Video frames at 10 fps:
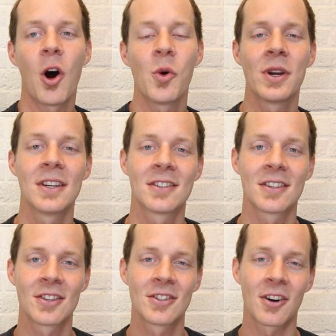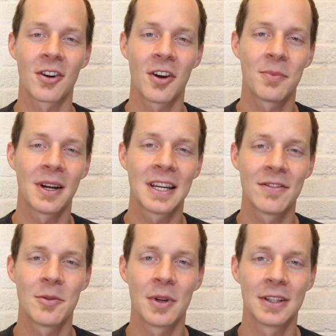always start off by
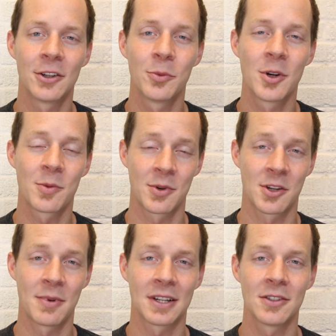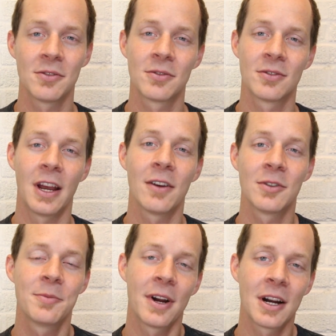giving them a little bit of perspective.
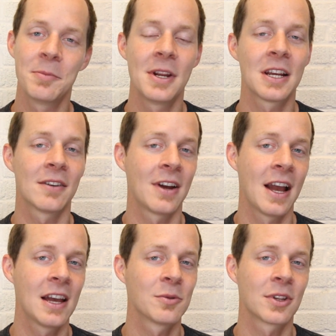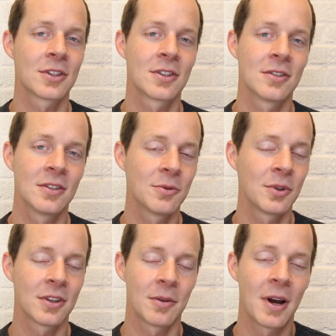Every parent meeting I've had
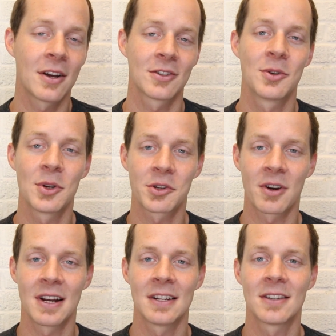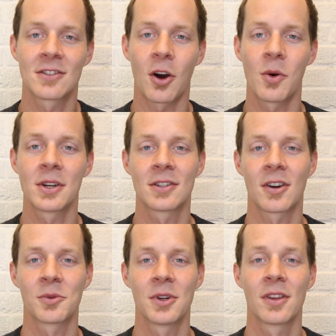about students' grades has always
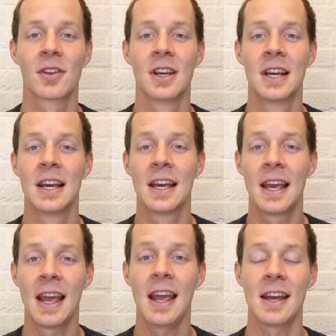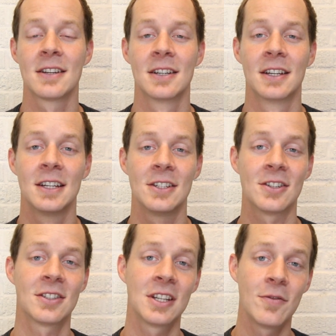started with, hey,
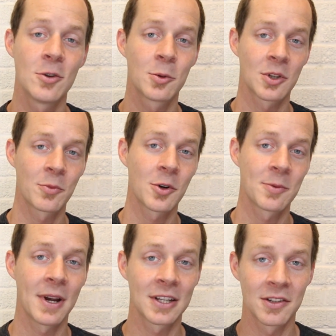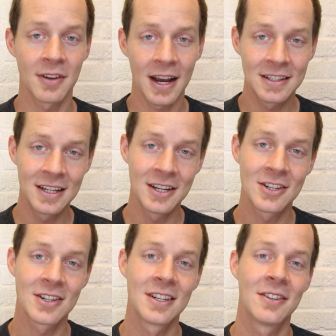just to give you some perspective, I
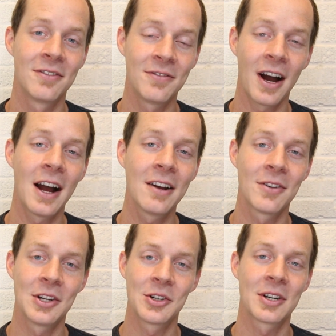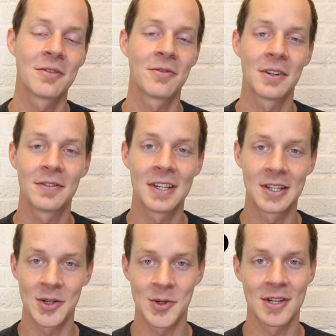teach 550
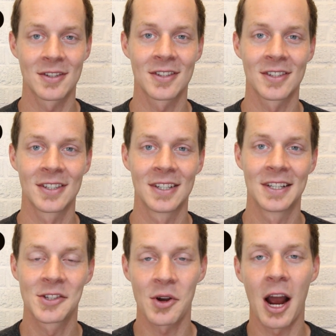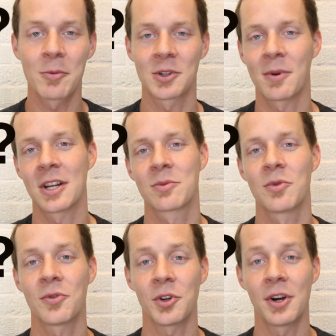students. So I'm
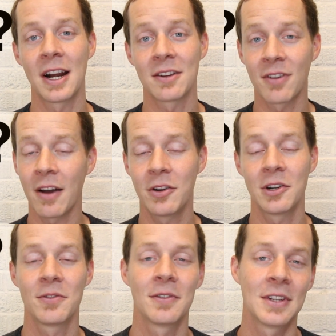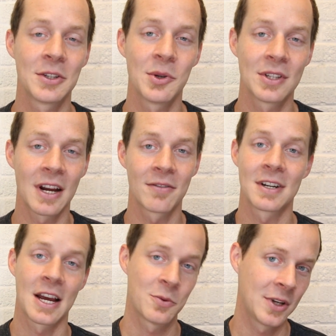responsible for grading 550 students
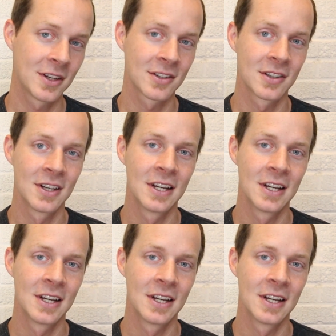every 9 weeks.